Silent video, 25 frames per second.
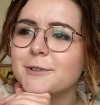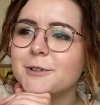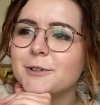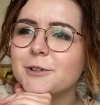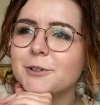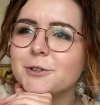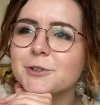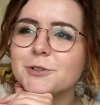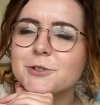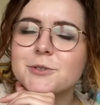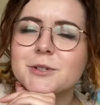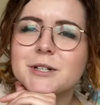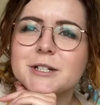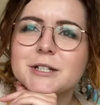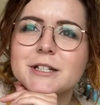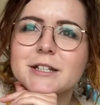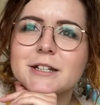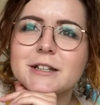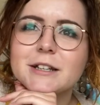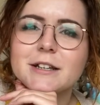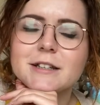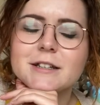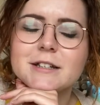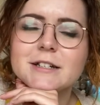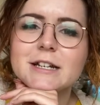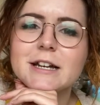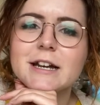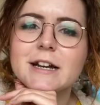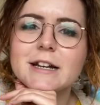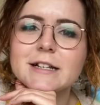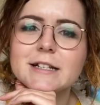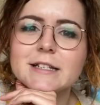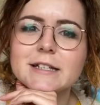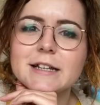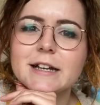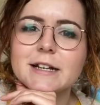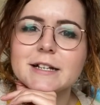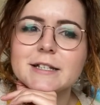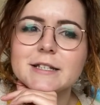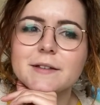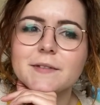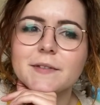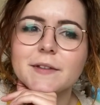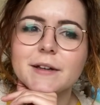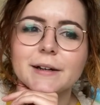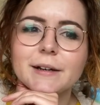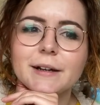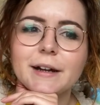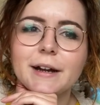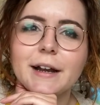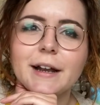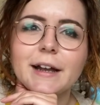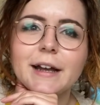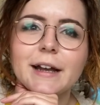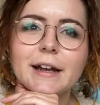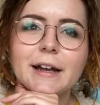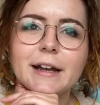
on Twitter the other day saying something like,